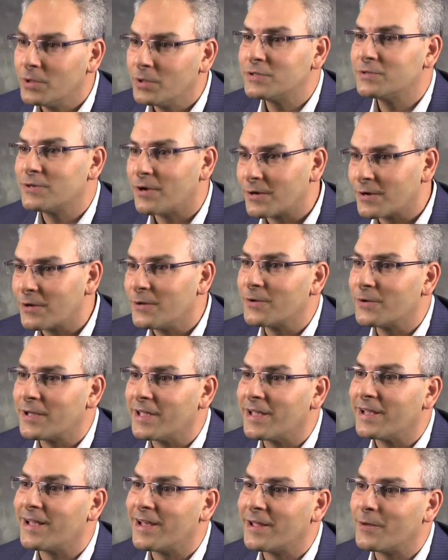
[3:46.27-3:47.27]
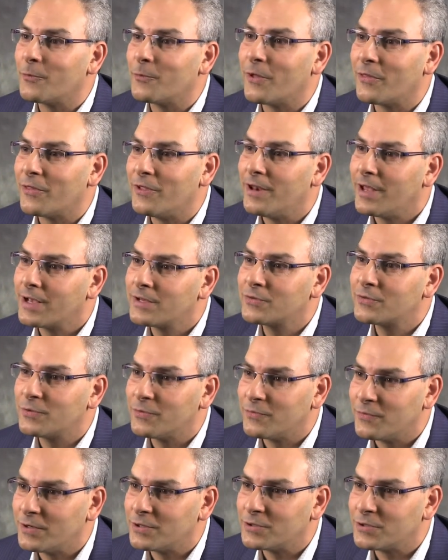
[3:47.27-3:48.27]
we start looking at what the
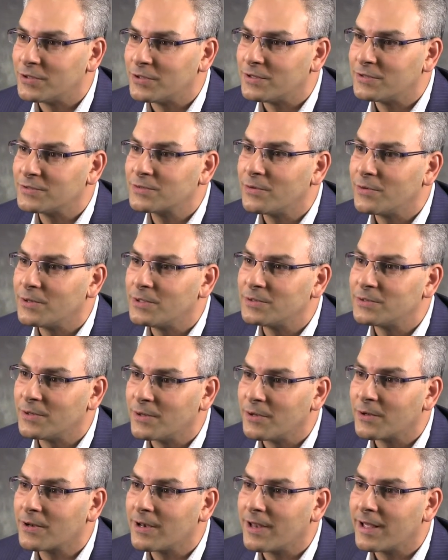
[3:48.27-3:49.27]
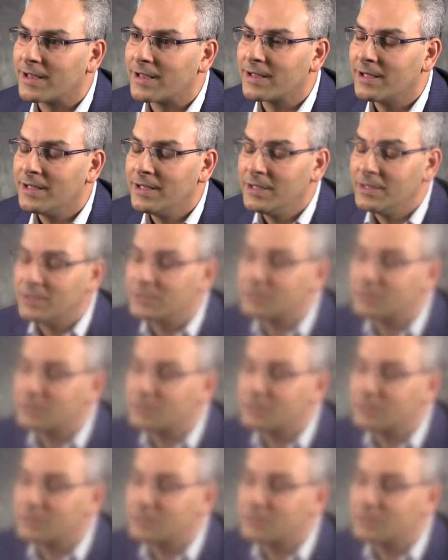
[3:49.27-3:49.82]
next revision is going to look like.